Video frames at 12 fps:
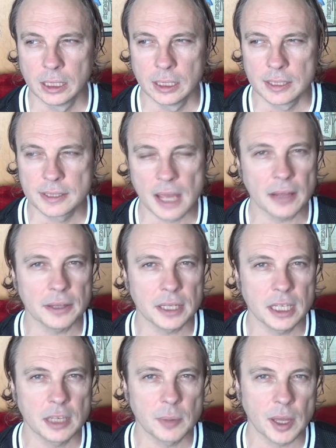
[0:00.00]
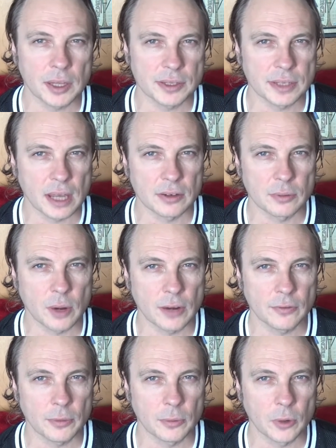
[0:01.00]
start thinking about your sound
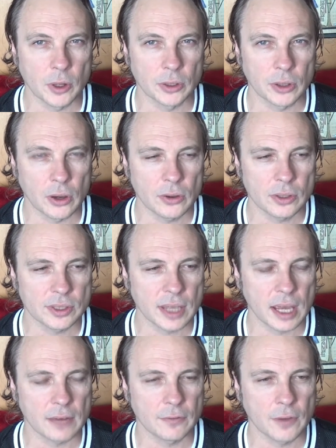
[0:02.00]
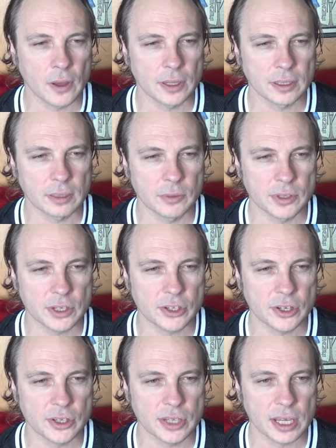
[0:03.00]
right from the word go. Start finding
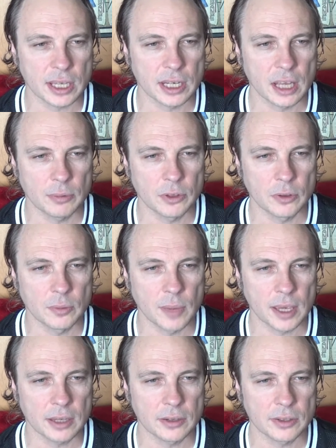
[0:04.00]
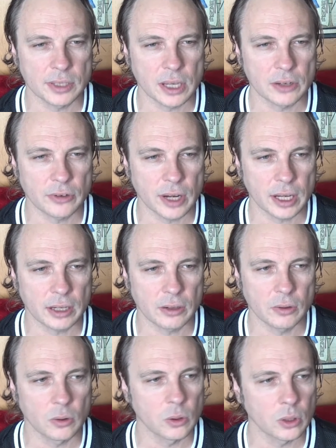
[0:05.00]
musicians that can help you make your
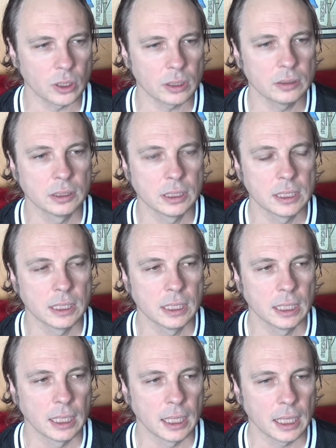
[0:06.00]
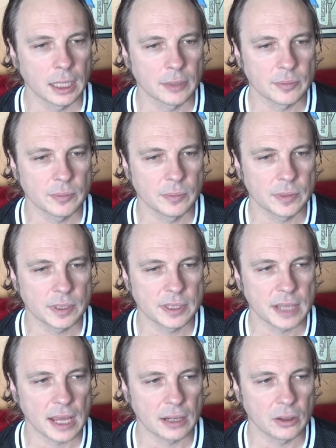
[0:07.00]
soundtrack, or
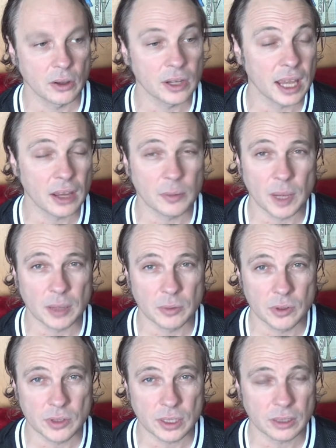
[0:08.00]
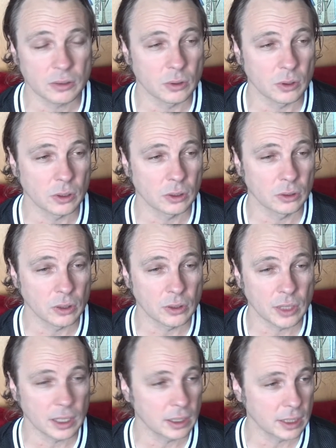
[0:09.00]
start learning how to make music, or
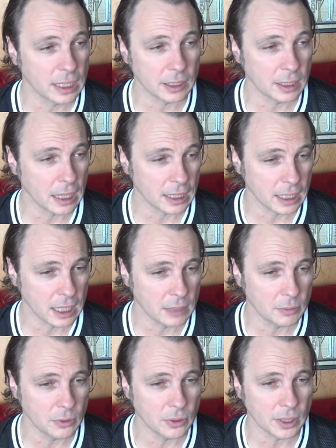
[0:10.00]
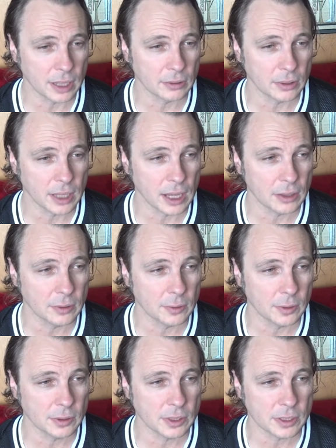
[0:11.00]
get a keyboard and learn how to
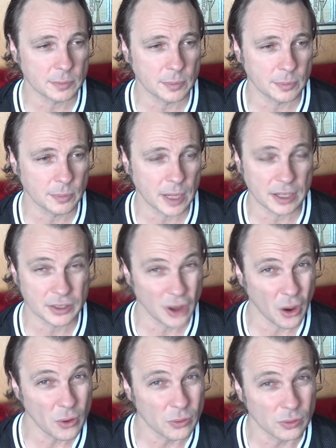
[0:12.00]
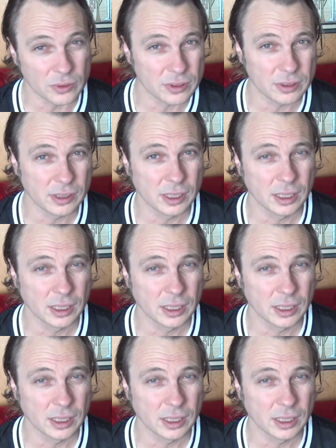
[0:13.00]
just make tones.